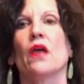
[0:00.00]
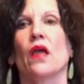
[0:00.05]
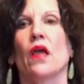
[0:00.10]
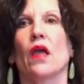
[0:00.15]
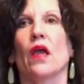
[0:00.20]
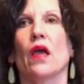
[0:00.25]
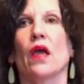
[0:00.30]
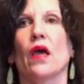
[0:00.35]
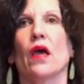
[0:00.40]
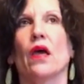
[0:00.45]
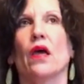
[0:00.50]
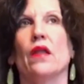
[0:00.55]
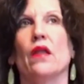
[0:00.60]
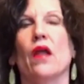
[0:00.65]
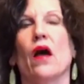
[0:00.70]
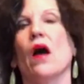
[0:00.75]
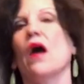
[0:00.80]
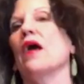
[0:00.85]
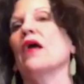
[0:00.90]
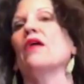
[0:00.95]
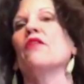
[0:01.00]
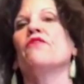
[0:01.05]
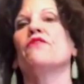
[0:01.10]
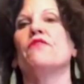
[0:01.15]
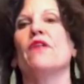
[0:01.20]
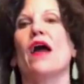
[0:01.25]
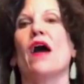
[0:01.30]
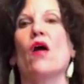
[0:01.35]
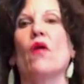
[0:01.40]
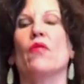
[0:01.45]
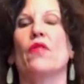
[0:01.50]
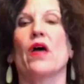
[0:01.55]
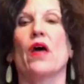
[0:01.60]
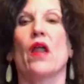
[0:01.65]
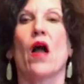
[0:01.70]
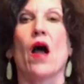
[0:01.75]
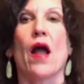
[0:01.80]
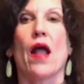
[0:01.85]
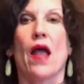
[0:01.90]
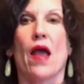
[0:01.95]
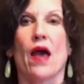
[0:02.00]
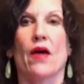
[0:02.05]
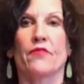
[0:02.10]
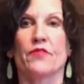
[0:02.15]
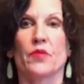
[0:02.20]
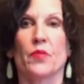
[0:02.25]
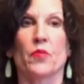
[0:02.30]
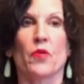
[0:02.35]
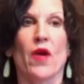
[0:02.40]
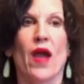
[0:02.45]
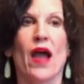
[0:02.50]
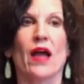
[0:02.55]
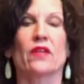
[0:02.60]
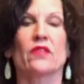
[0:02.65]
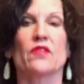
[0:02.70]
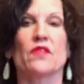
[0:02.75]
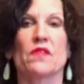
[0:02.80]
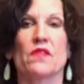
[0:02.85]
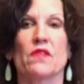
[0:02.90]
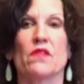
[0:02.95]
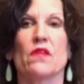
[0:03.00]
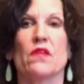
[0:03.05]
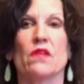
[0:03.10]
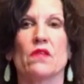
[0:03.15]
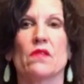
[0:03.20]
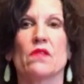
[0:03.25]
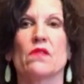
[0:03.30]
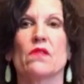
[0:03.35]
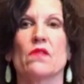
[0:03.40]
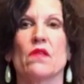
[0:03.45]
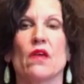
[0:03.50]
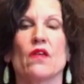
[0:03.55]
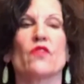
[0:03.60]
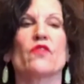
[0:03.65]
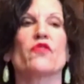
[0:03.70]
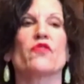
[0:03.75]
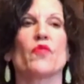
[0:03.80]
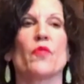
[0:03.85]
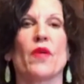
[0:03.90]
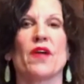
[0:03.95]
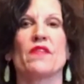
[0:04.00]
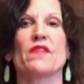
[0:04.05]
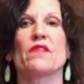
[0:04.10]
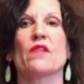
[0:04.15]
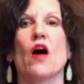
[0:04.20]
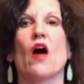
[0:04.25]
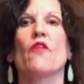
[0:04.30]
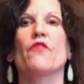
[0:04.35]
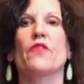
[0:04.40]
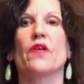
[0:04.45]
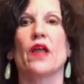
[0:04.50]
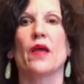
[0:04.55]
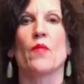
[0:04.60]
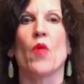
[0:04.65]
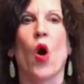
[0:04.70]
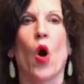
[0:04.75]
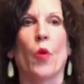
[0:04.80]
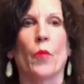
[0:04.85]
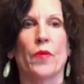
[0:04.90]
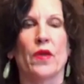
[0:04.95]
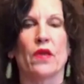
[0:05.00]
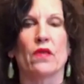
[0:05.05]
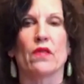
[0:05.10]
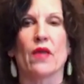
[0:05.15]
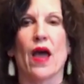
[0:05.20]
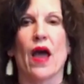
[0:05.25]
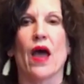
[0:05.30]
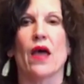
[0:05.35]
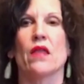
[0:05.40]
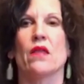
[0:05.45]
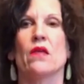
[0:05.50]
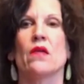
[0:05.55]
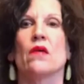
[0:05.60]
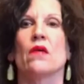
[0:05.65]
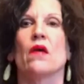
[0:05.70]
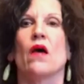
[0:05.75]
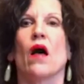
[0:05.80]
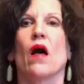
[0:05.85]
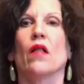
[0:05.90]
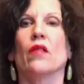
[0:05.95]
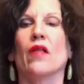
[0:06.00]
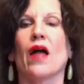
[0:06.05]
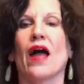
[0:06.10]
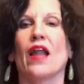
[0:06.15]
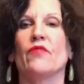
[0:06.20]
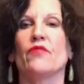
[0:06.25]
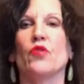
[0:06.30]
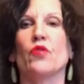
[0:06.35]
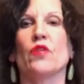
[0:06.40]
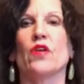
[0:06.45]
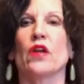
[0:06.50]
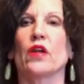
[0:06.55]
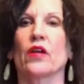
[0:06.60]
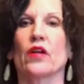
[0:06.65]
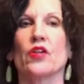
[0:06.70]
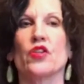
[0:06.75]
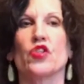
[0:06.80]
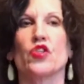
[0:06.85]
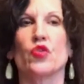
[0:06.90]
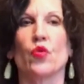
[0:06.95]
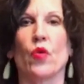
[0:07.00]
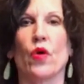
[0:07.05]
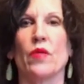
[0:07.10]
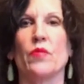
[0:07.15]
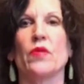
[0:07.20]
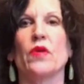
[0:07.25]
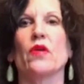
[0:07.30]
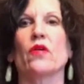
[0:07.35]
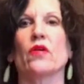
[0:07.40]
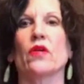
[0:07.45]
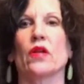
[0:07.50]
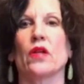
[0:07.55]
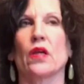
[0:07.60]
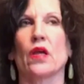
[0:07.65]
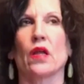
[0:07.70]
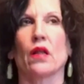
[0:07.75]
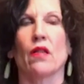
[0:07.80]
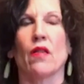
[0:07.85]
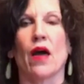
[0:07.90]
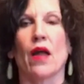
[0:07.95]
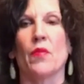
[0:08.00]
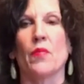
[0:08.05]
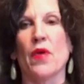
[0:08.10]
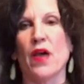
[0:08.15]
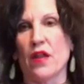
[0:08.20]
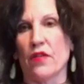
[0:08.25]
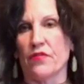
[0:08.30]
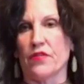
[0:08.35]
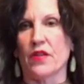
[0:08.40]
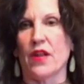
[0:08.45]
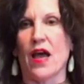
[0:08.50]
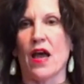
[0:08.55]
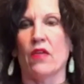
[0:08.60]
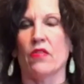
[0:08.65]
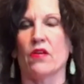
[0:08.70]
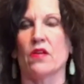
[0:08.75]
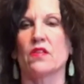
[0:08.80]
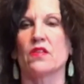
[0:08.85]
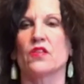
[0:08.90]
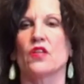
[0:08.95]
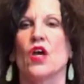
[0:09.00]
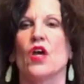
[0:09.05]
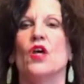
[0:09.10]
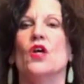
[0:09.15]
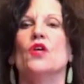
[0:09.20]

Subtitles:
And I have found that I have to practice these things for myself, and I'm hoping that a lot of you that are going to join me are going to get a lot of benefit out of this.